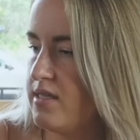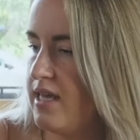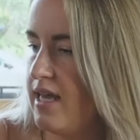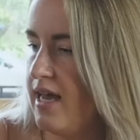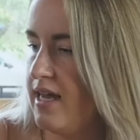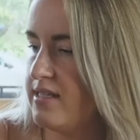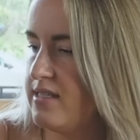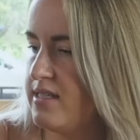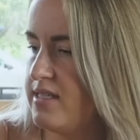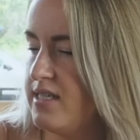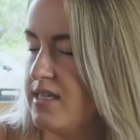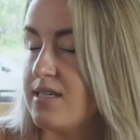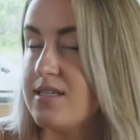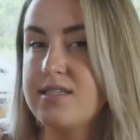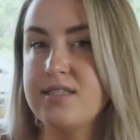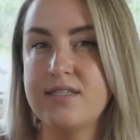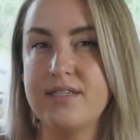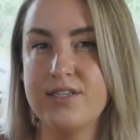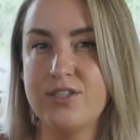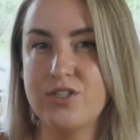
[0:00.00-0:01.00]
had 6
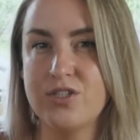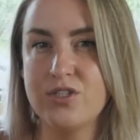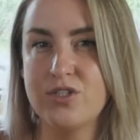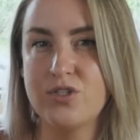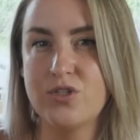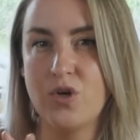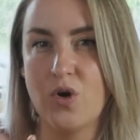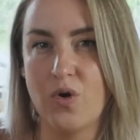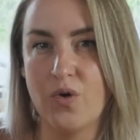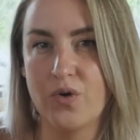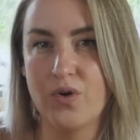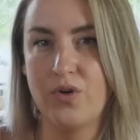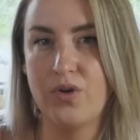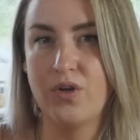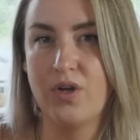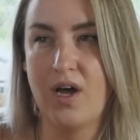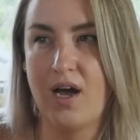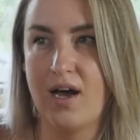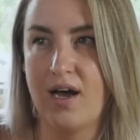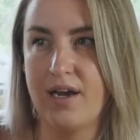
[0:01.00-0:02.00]
stitches
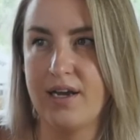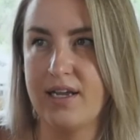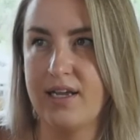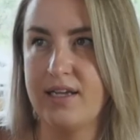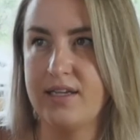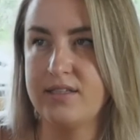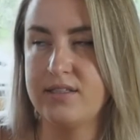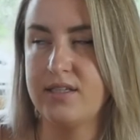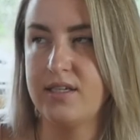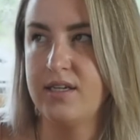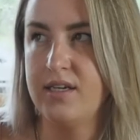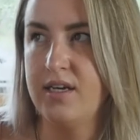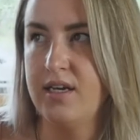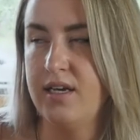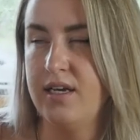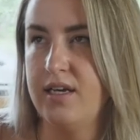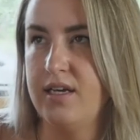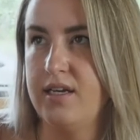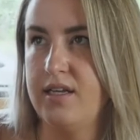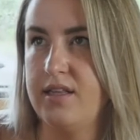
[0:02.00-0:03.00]
total on it
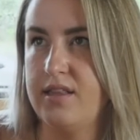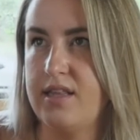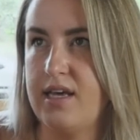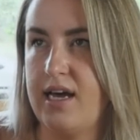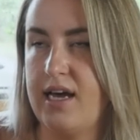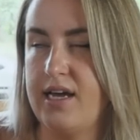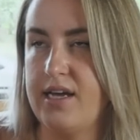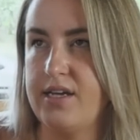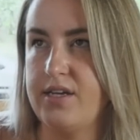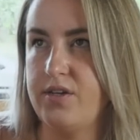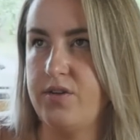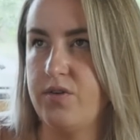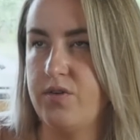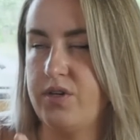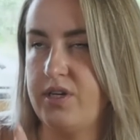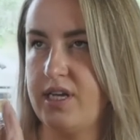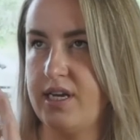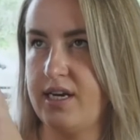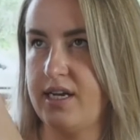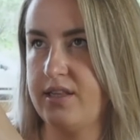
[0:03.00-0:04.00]
that you were
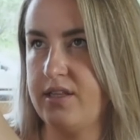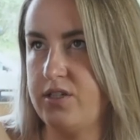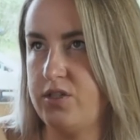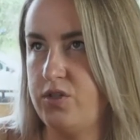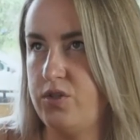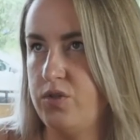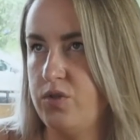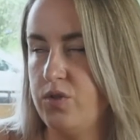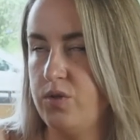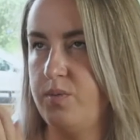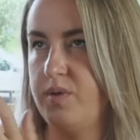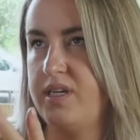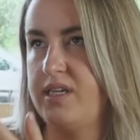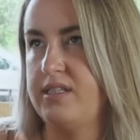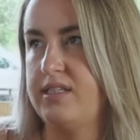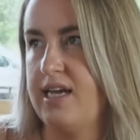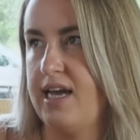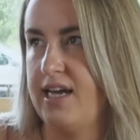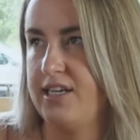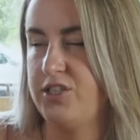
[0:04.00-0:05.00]
knitting the tube and
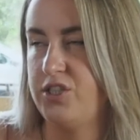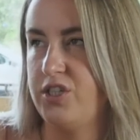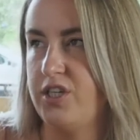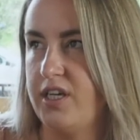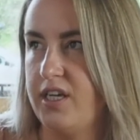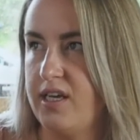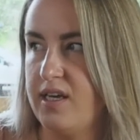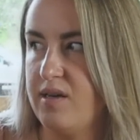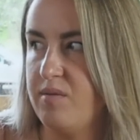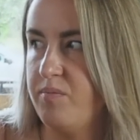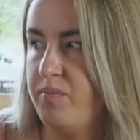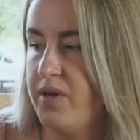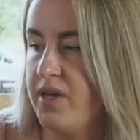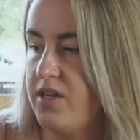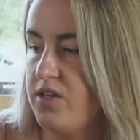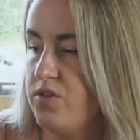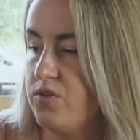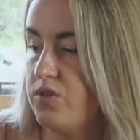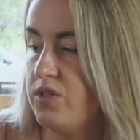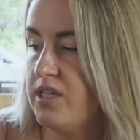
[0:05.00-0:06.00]
attaching it,
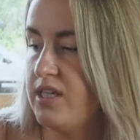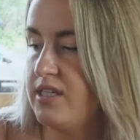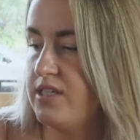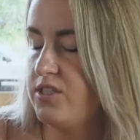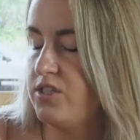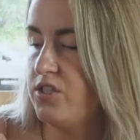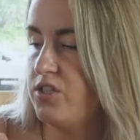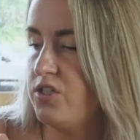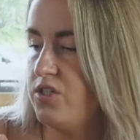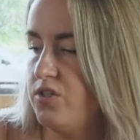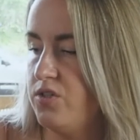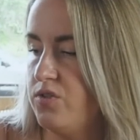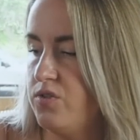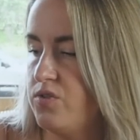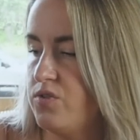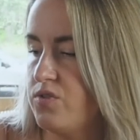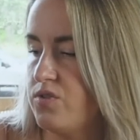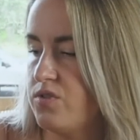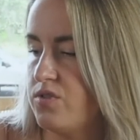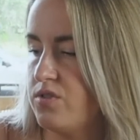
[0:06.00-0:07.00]
but you needed to
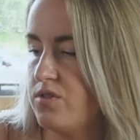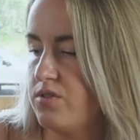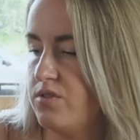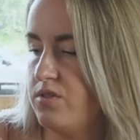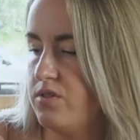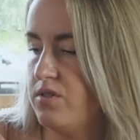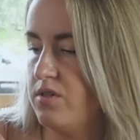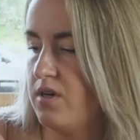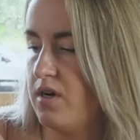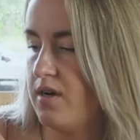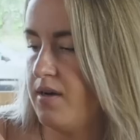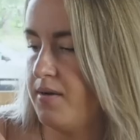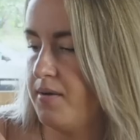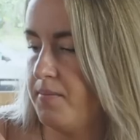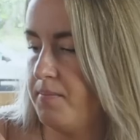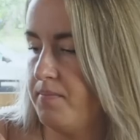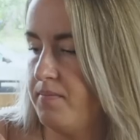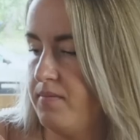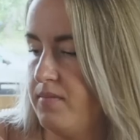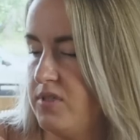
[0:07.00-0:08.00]
use
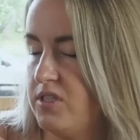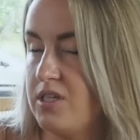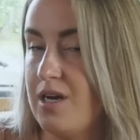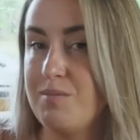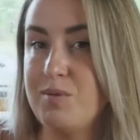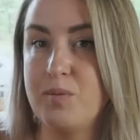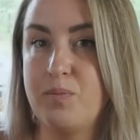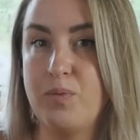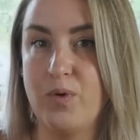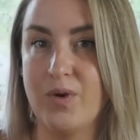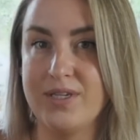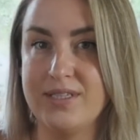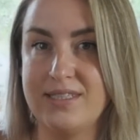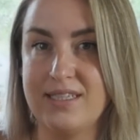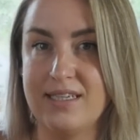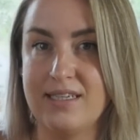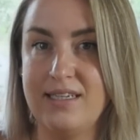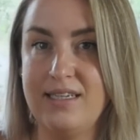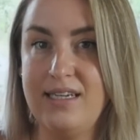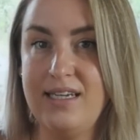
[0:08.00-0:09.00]
double
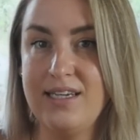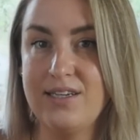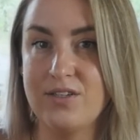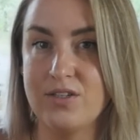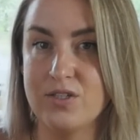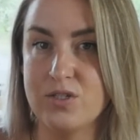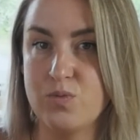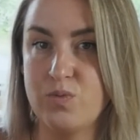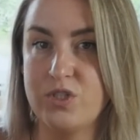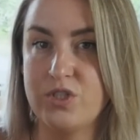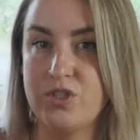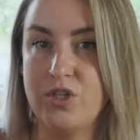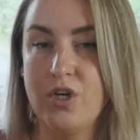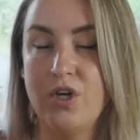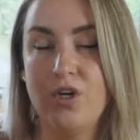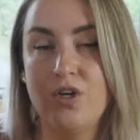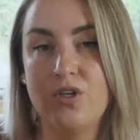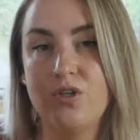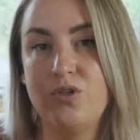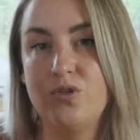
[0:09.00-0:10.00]
pointed needles, which
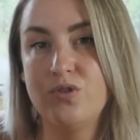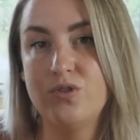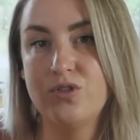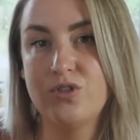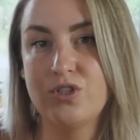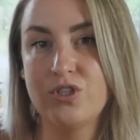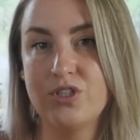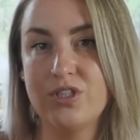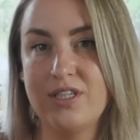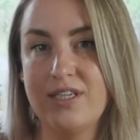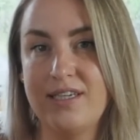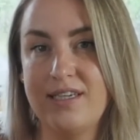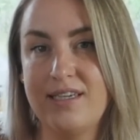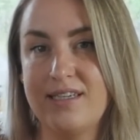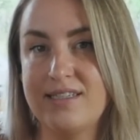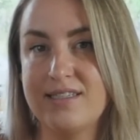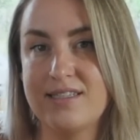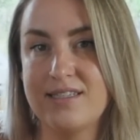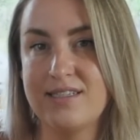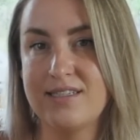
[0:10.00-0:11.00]
usually
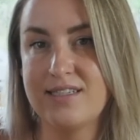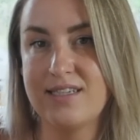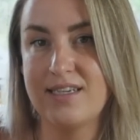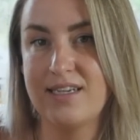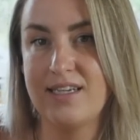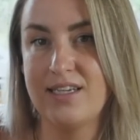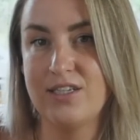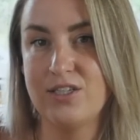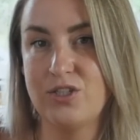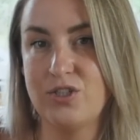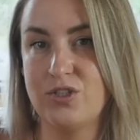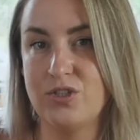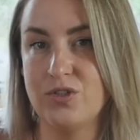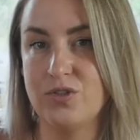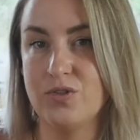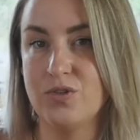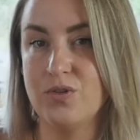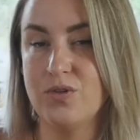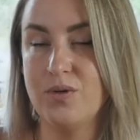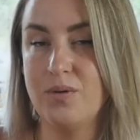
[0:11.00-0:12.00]
isn't an
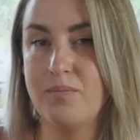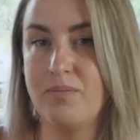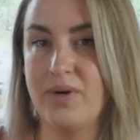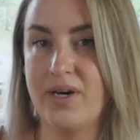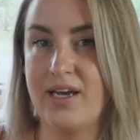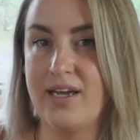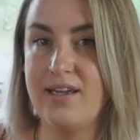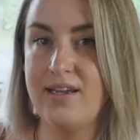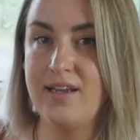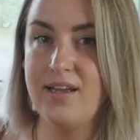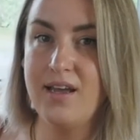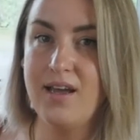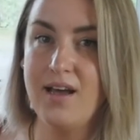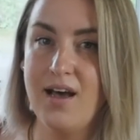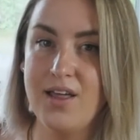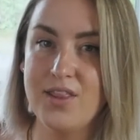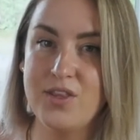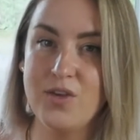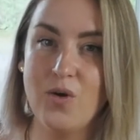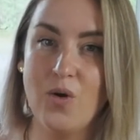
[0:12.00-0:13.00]
issue, but
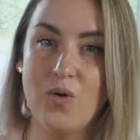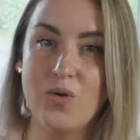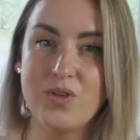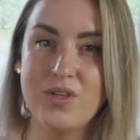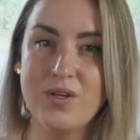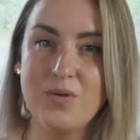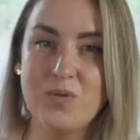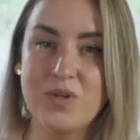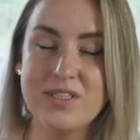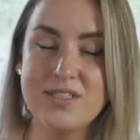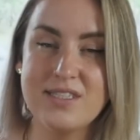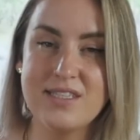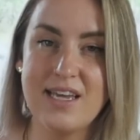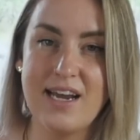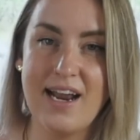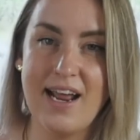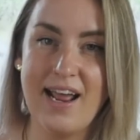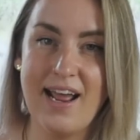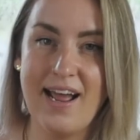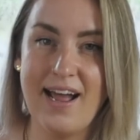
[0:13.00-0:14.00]
the only ones
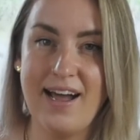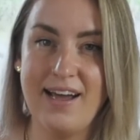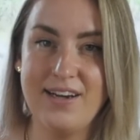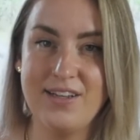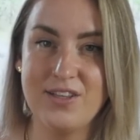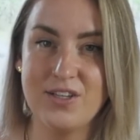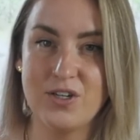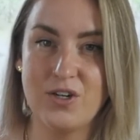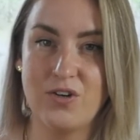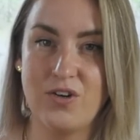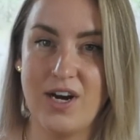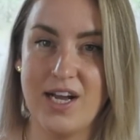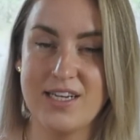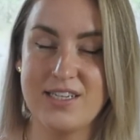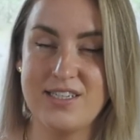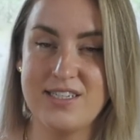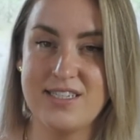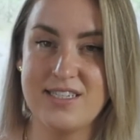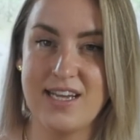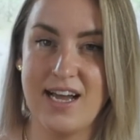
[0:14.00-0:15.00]
that I had in the
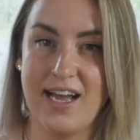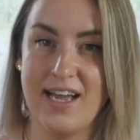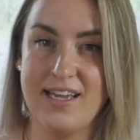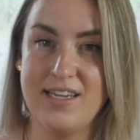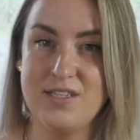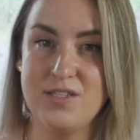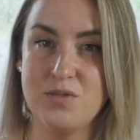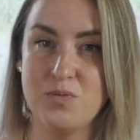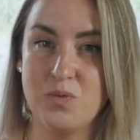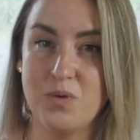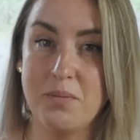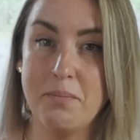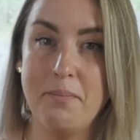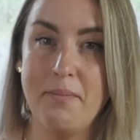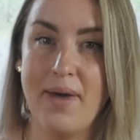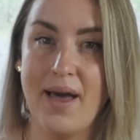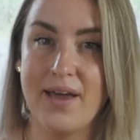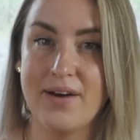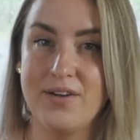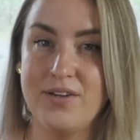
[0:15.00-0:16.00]
correct size were
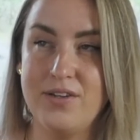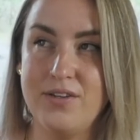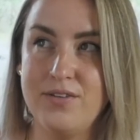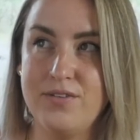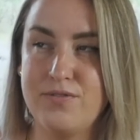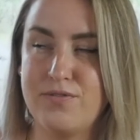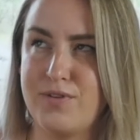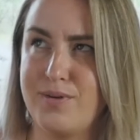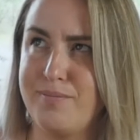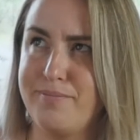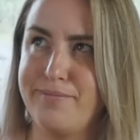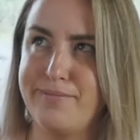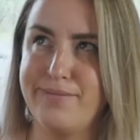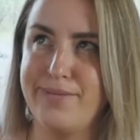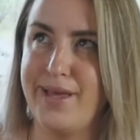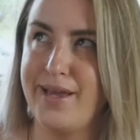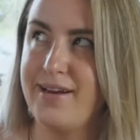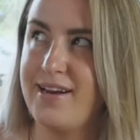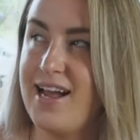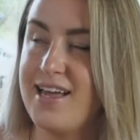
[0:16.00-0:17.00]
metal from,
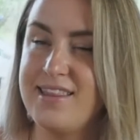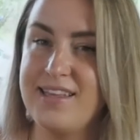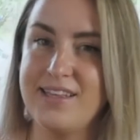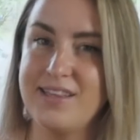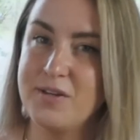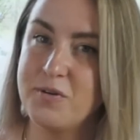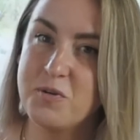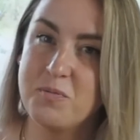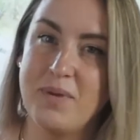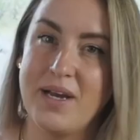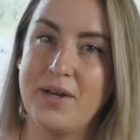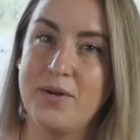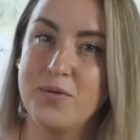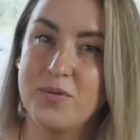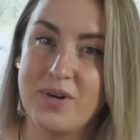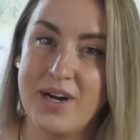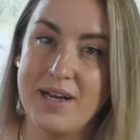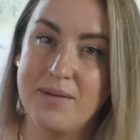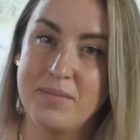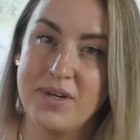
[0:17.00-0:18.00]
like, I think they were my
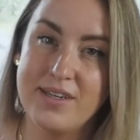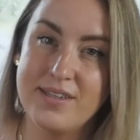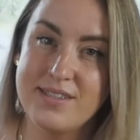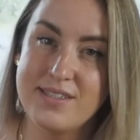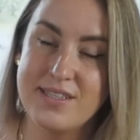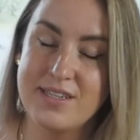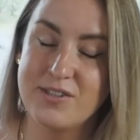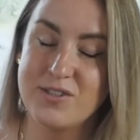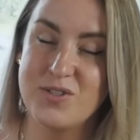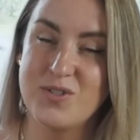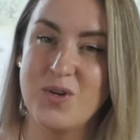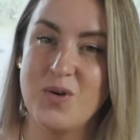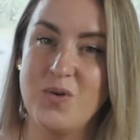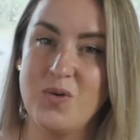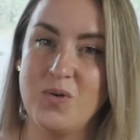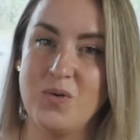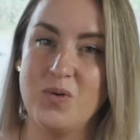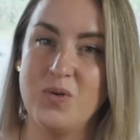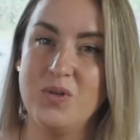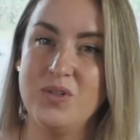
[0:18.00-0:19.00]
grandma's. They're so
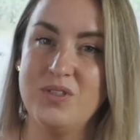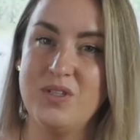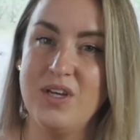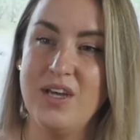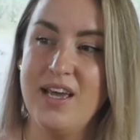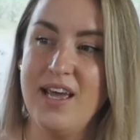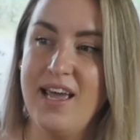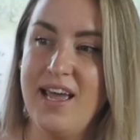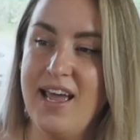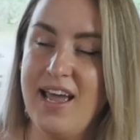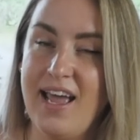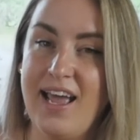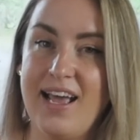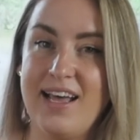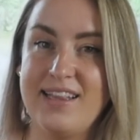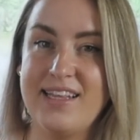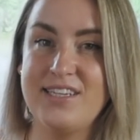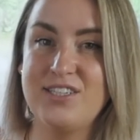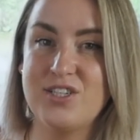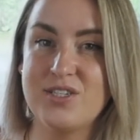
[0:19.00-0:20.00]
old.
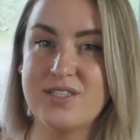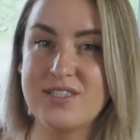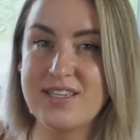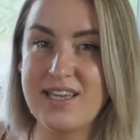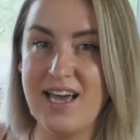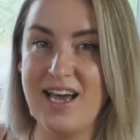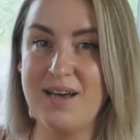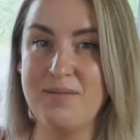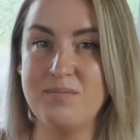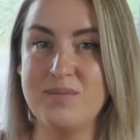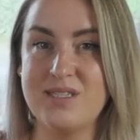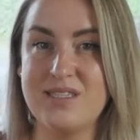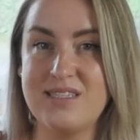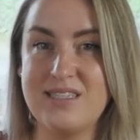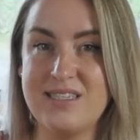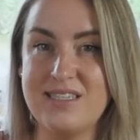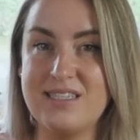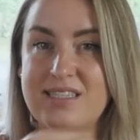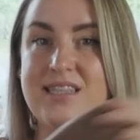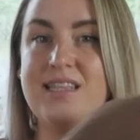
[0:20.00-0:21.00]
And they just kept
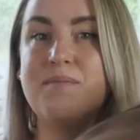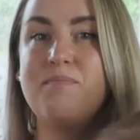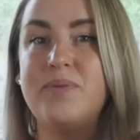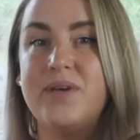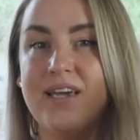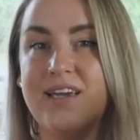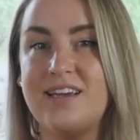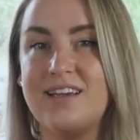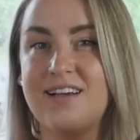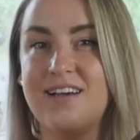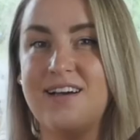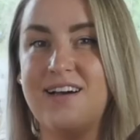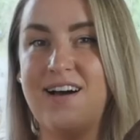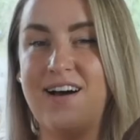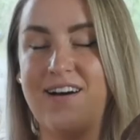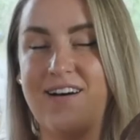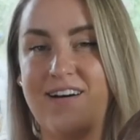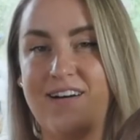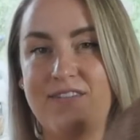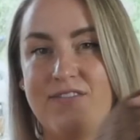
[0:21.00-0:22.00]
slipping
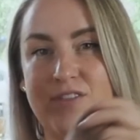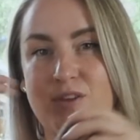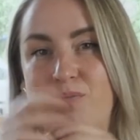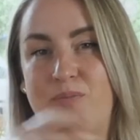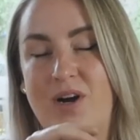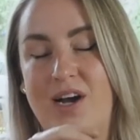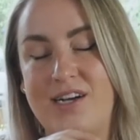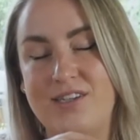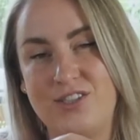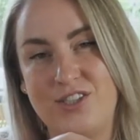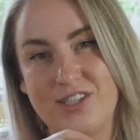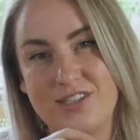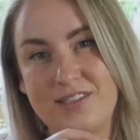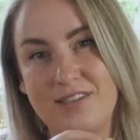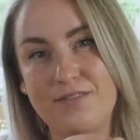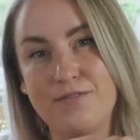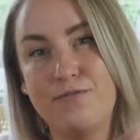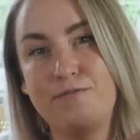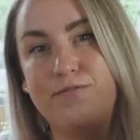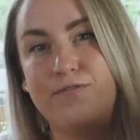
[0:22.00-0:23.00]
off the project
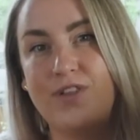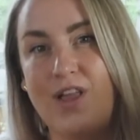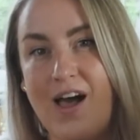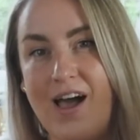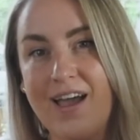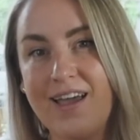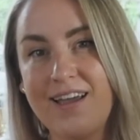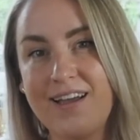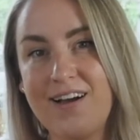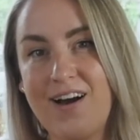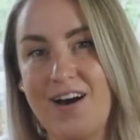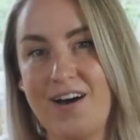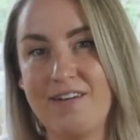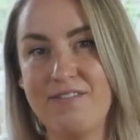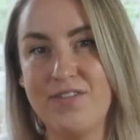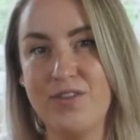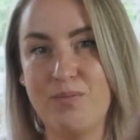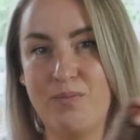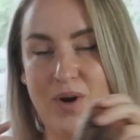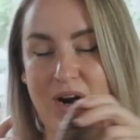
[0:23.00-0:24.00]
and flying
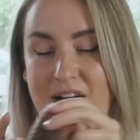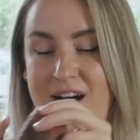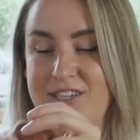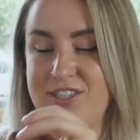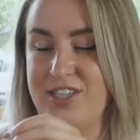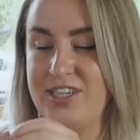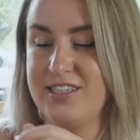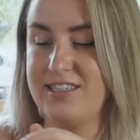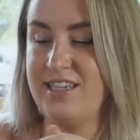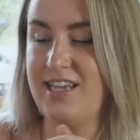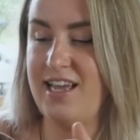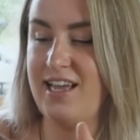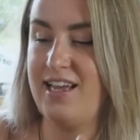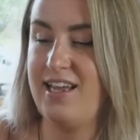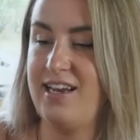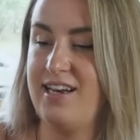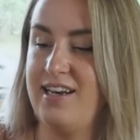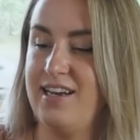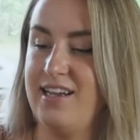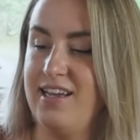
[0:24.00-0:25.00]
off the project.
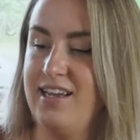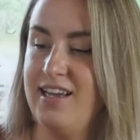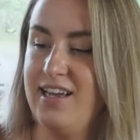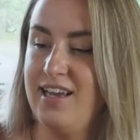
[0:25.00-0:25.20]
And